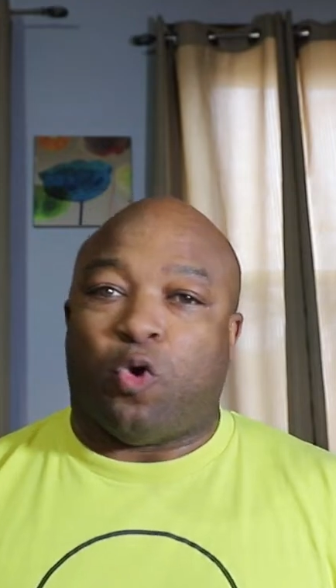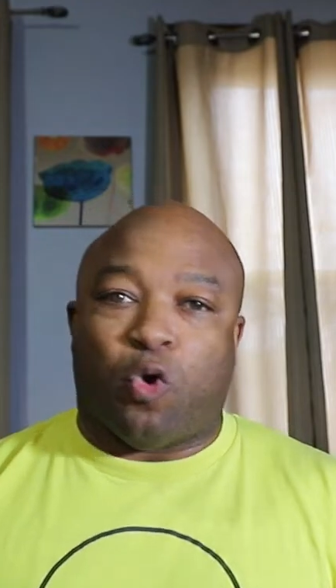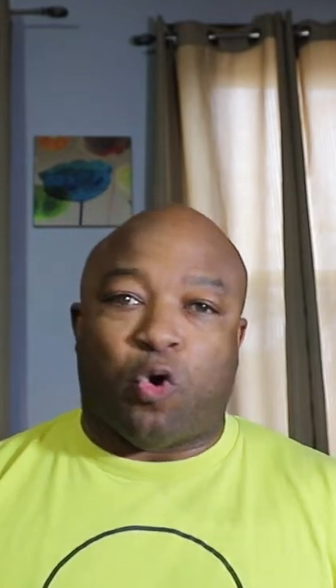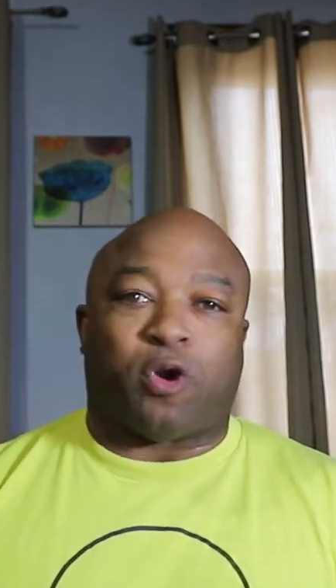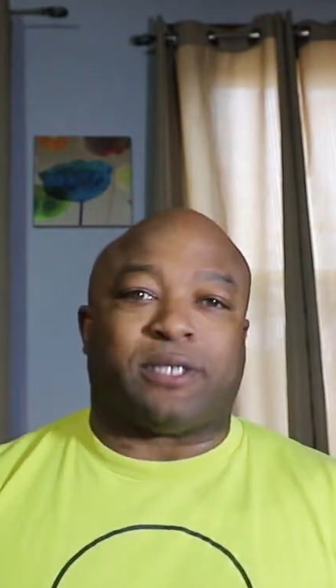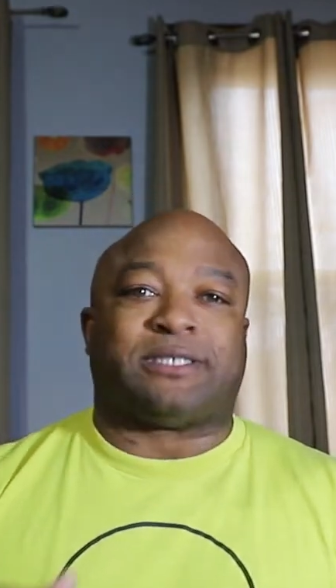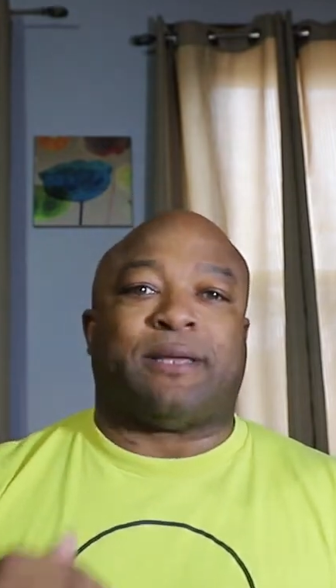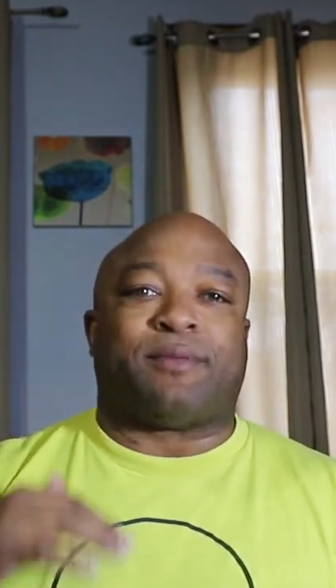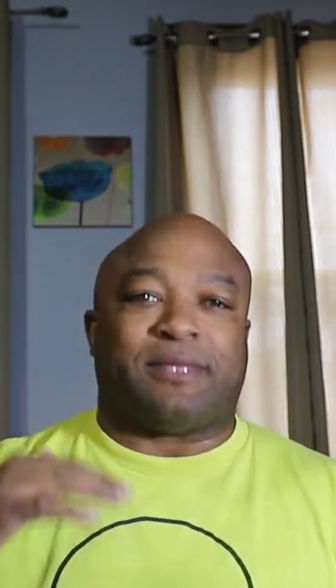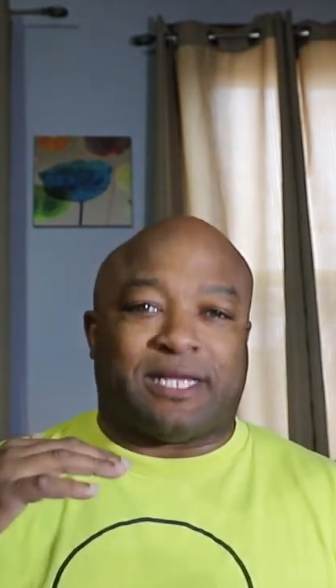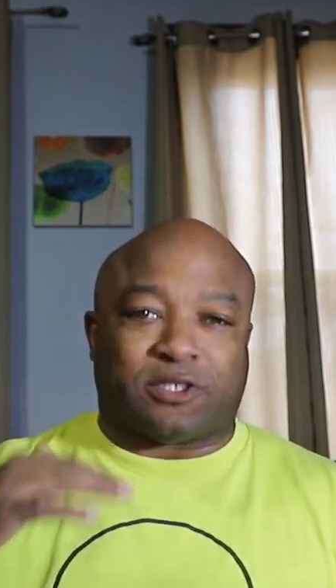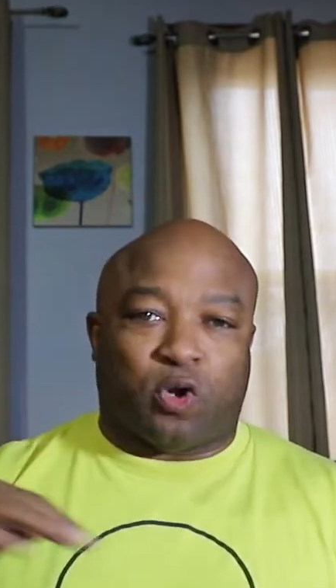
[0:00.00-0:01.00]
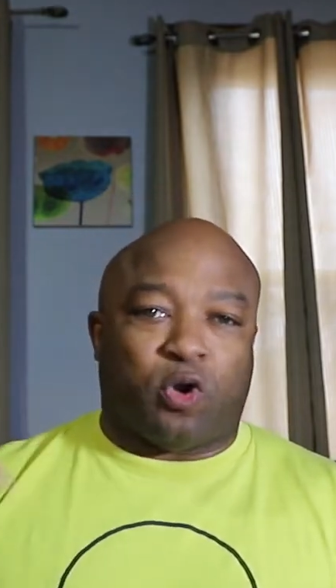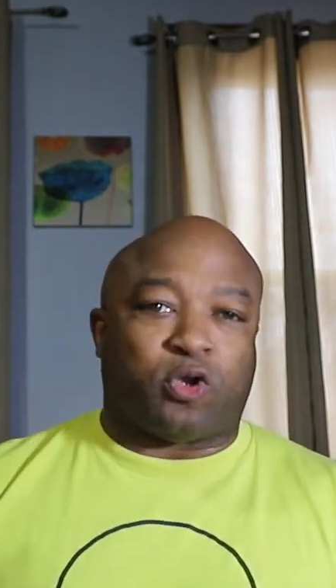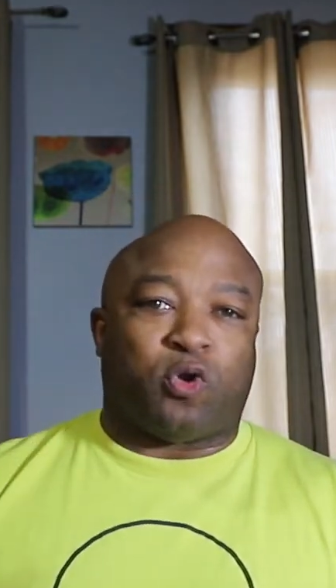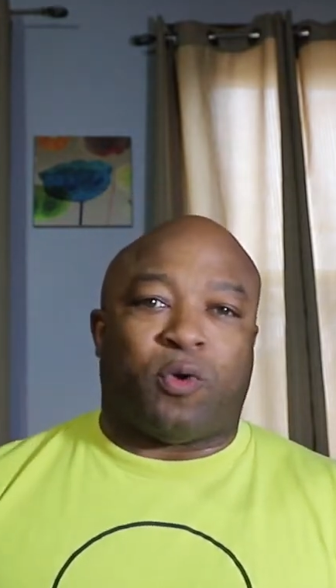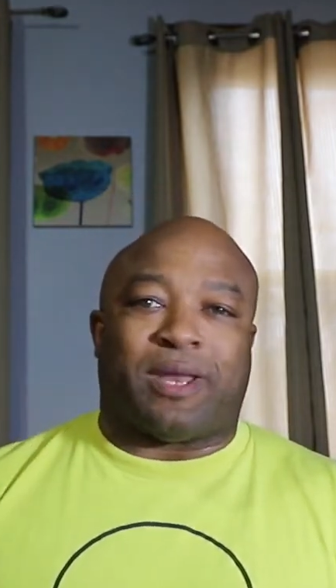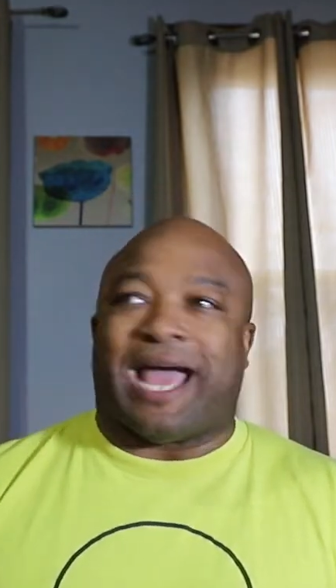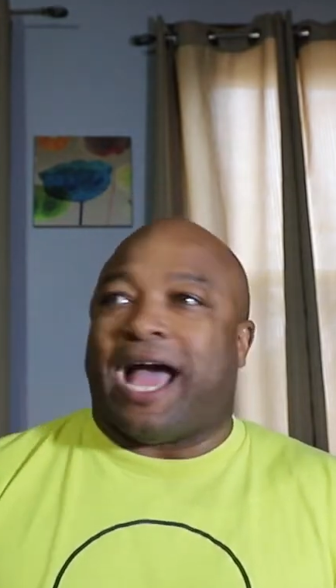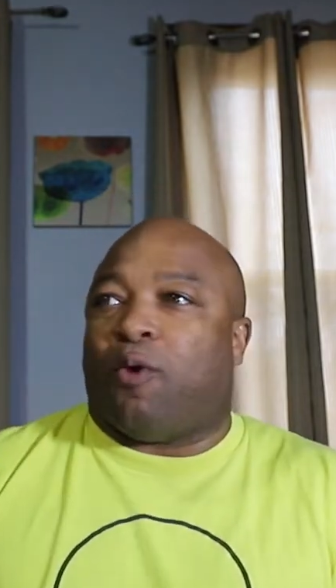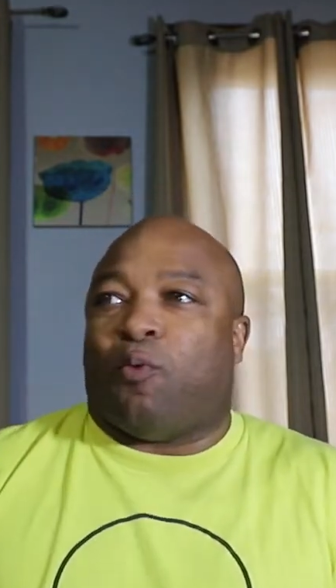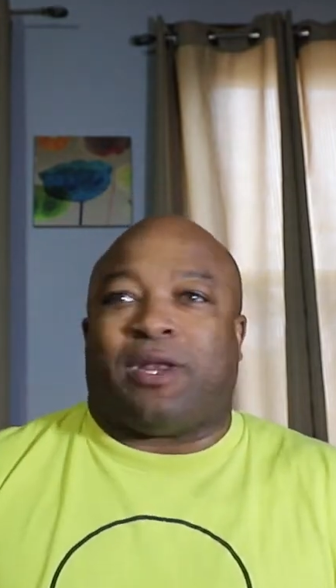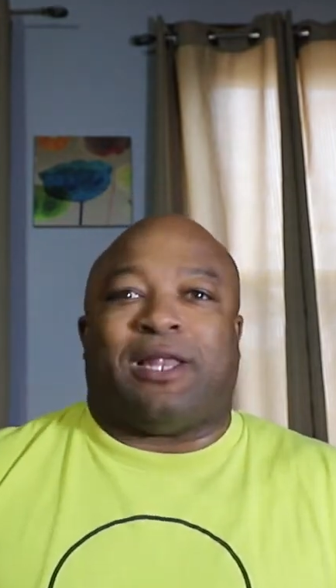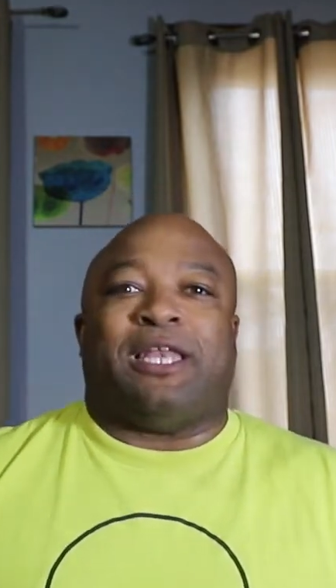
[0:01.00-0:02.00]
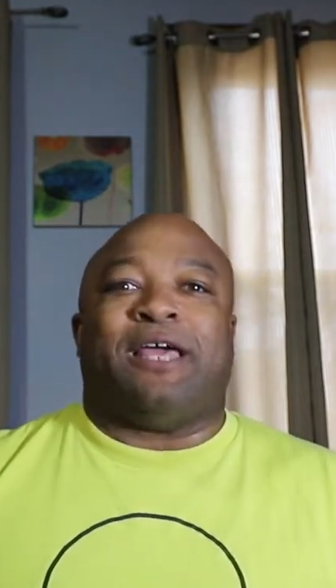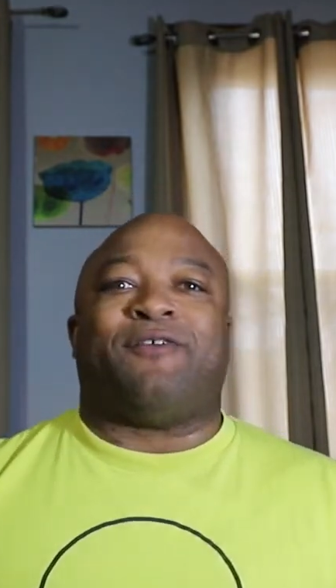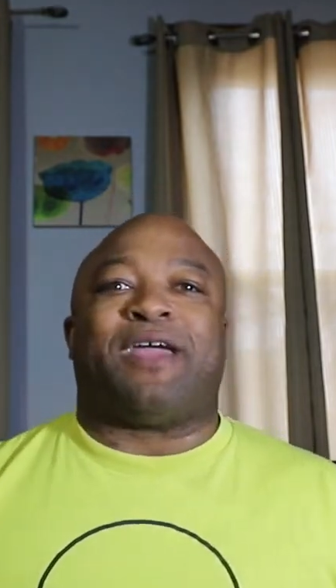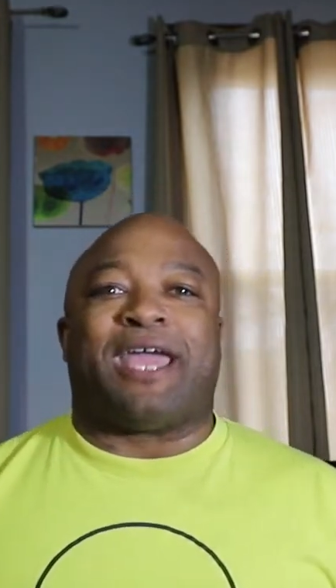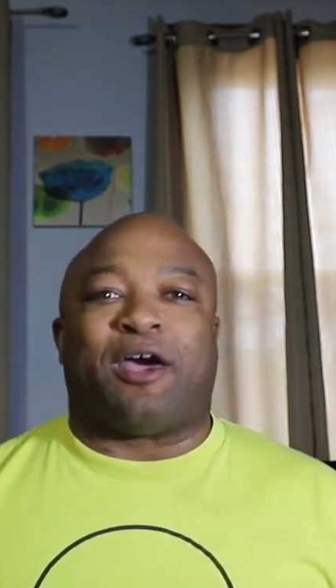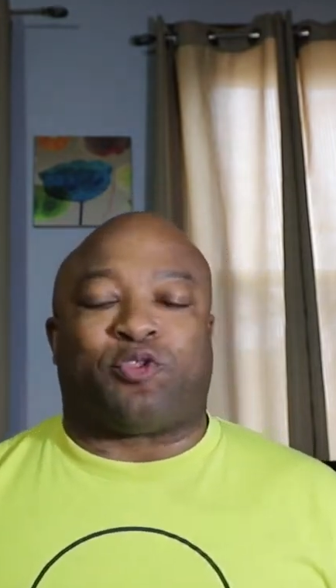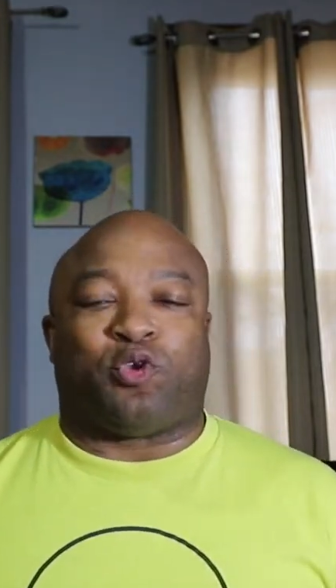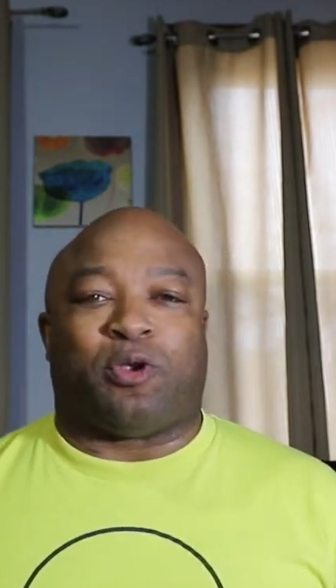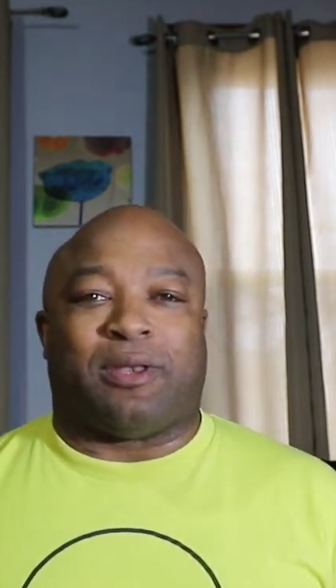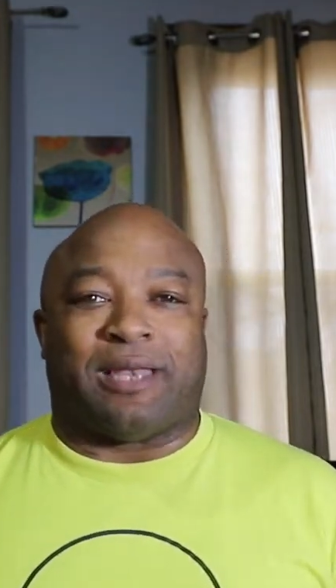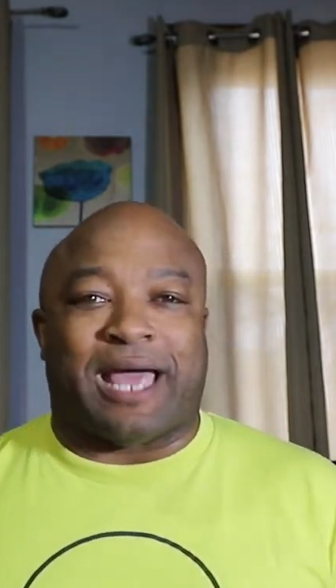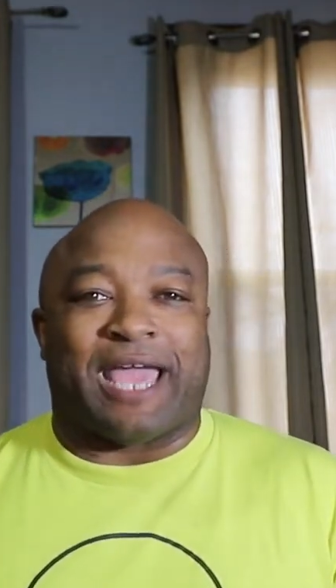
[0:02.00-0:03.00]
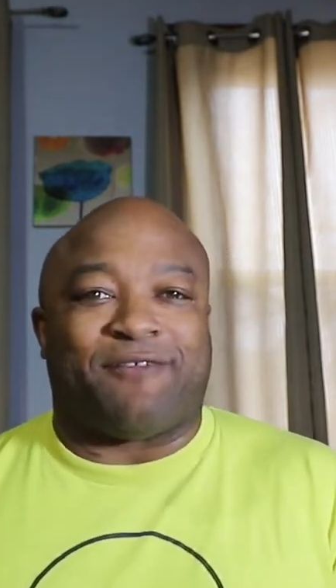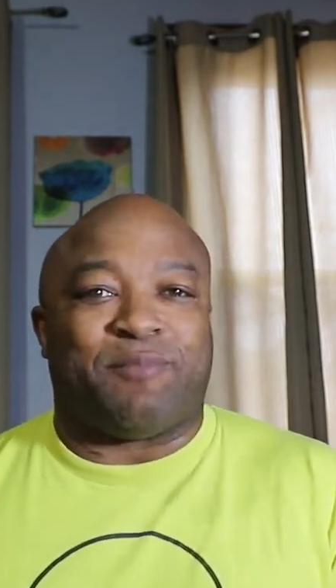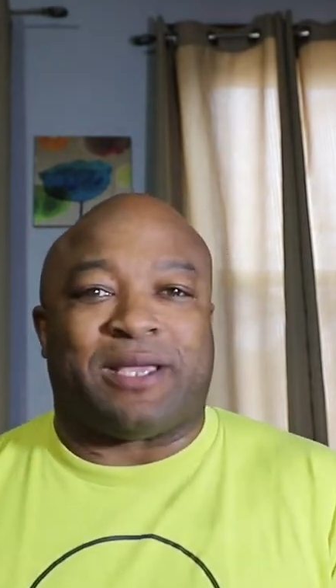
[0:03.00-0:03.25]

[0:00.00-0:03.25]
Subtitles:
Or something that's ongoing. I want to live a healthier life,